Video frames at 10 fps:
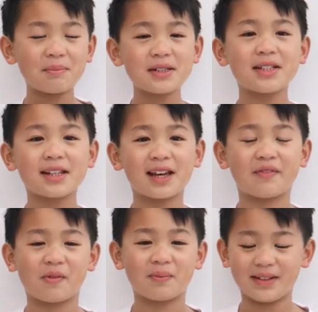I'm Mr.
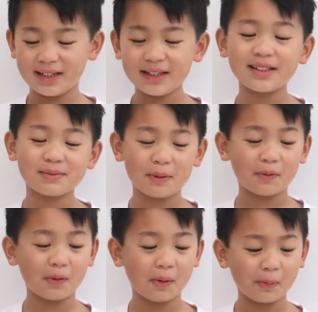K from E.T.
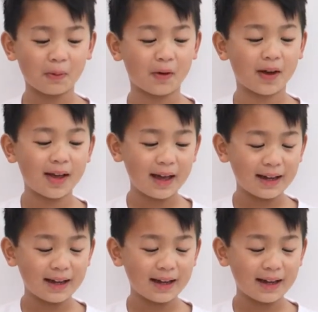Spirit Fun Vlog,